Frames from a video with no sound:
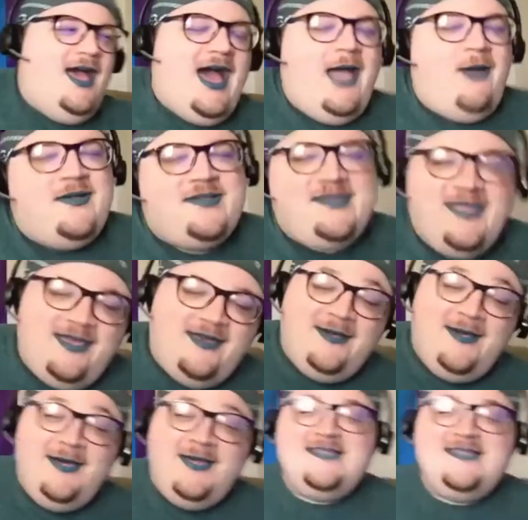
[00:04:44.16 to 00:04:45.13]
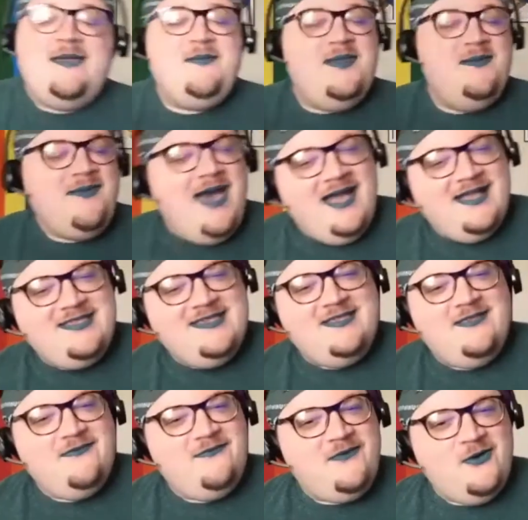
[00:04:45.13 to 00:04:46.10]
was like, oh, send me back to
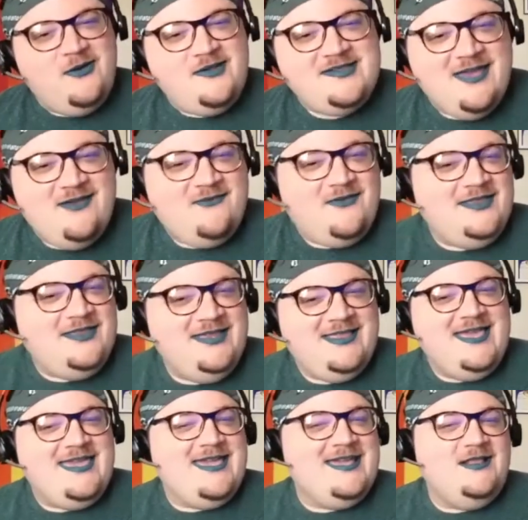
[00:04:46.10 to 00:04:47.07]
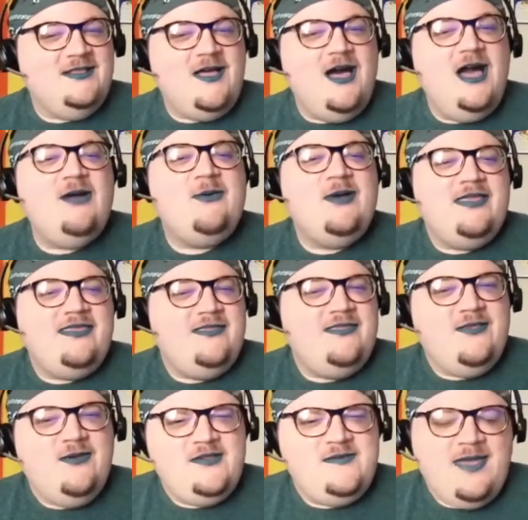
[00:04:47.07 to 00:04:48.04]
the folks I really like get along with in
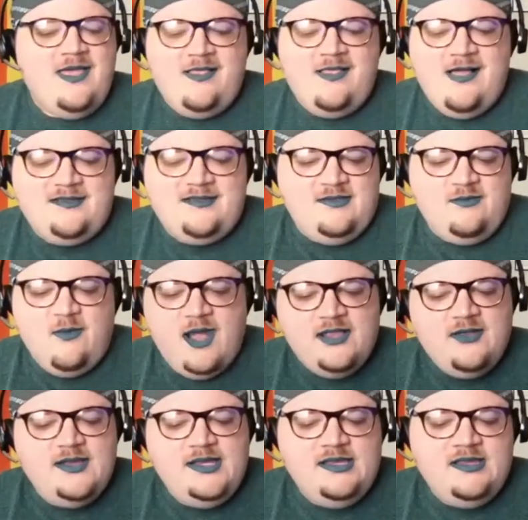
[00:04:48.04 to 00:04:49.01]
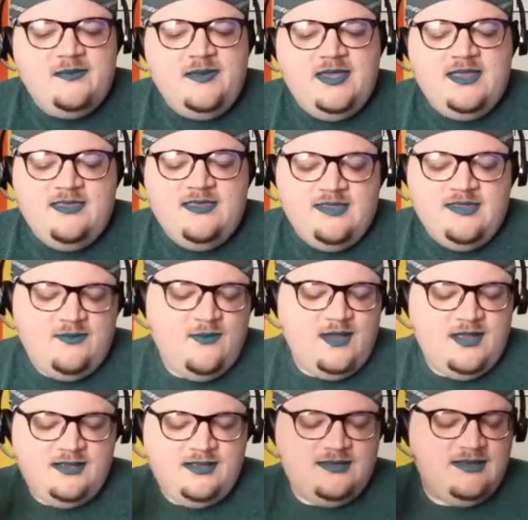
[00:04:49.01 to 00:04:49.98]
those math classes. Why do I need to be in this
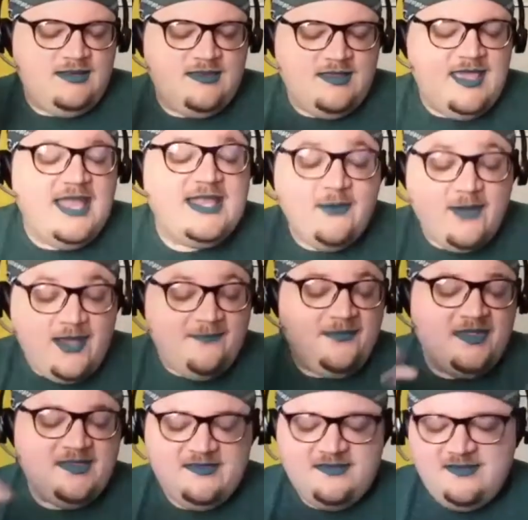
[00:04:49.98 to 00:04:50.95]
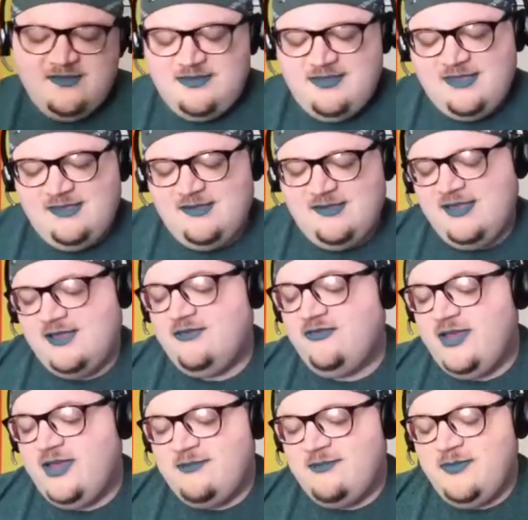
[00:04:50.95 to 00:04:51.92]
one? Anyway, that's a
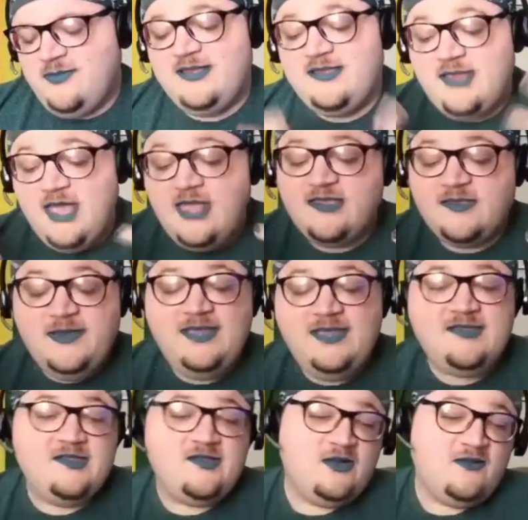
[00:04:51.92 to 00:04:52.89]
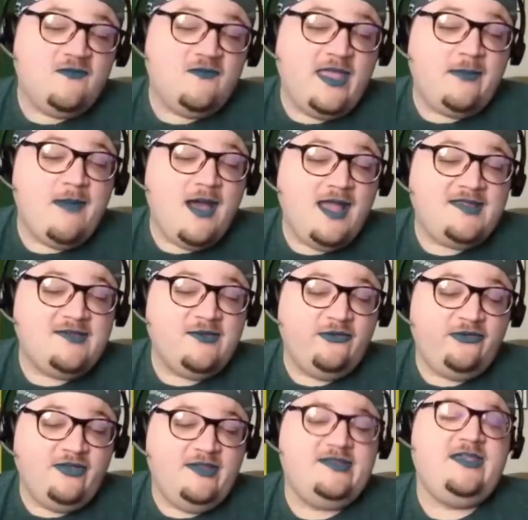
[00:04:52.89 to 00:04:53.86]
tangent, but it speaks to sort of like my
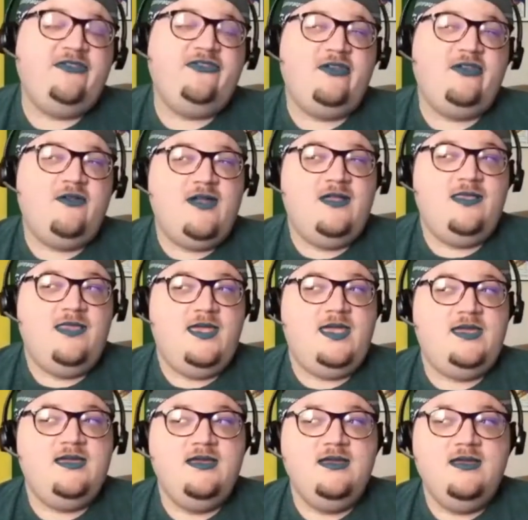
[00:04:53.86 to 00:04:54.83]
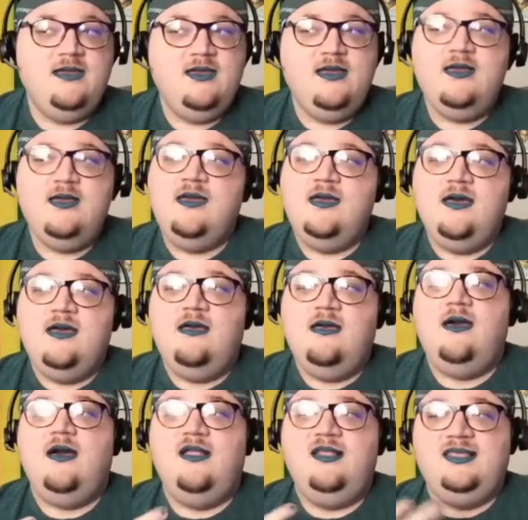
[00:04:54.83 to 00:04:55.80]
socialization around like
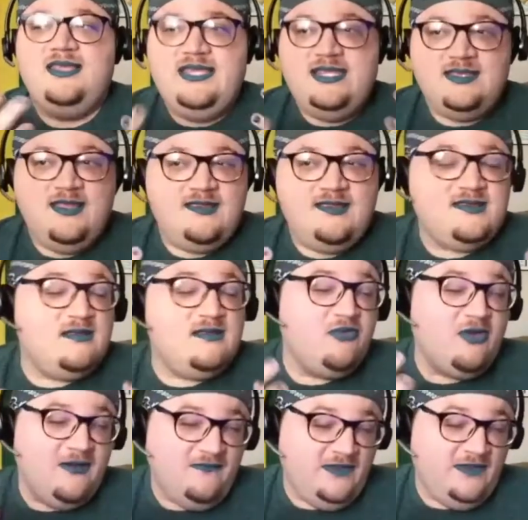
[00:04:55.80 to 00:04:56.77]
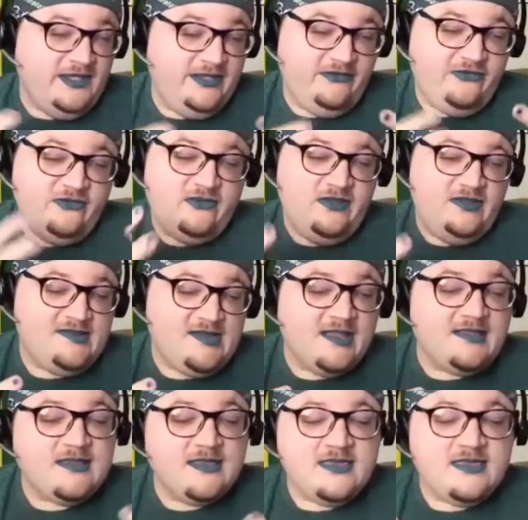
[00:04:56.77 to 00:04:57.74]
eliteness and privilege and these
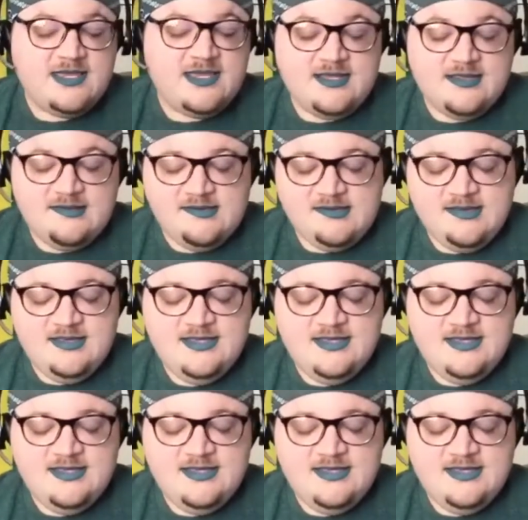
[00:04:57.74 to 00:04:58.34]
kinds of things.